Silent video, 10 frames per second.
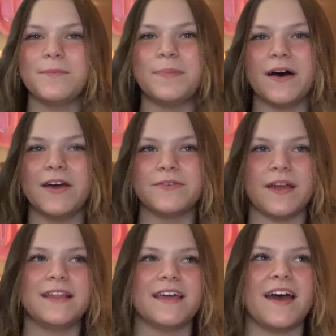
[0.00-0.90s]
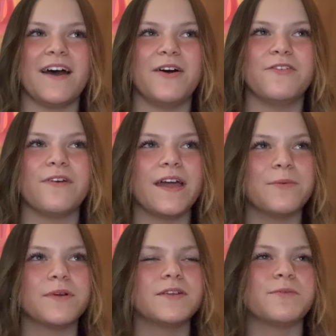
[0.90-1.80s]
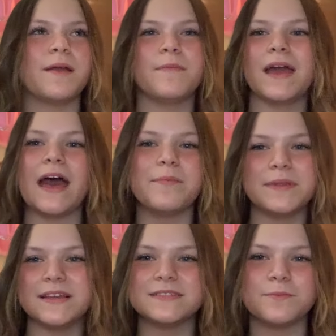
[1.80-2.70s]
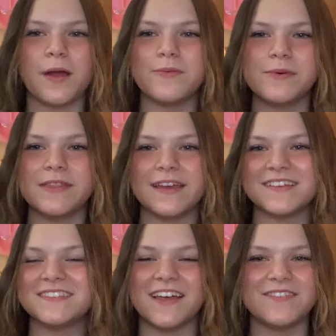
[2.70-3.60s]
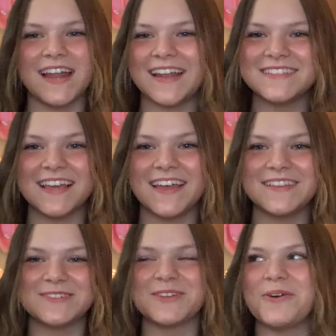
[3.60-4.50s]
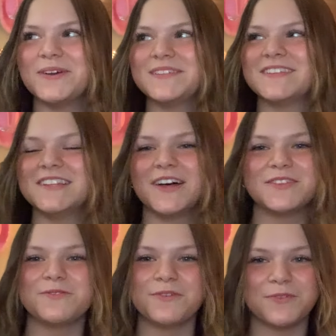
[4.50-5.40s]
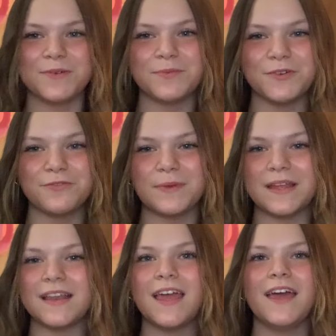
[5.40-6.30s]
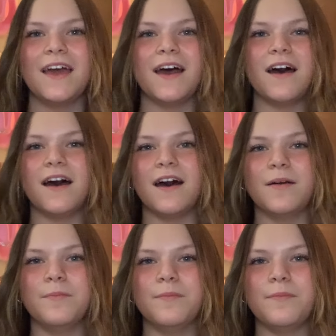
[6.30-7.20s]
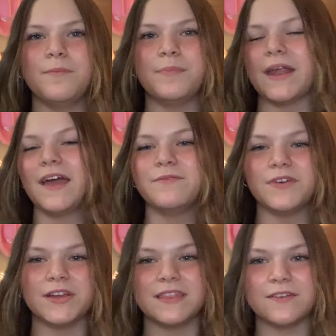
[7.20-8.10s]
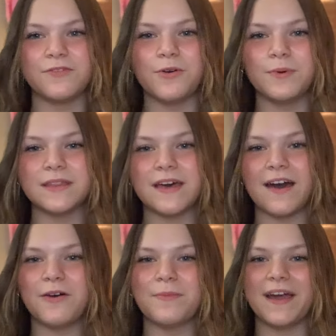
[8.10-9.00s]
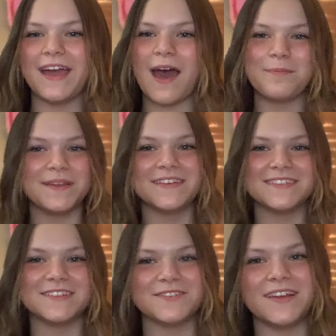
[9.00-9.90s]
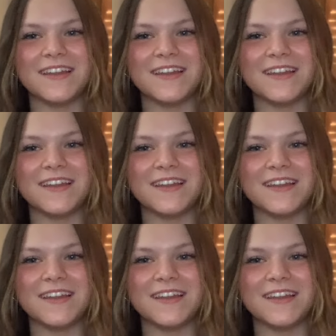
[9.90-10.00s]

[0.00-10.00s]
But right now, if I were to rate my happiness, I'm probably like a 7 out of 10. There's always lots of room for improvement, but I am very thankful with how my happiness is right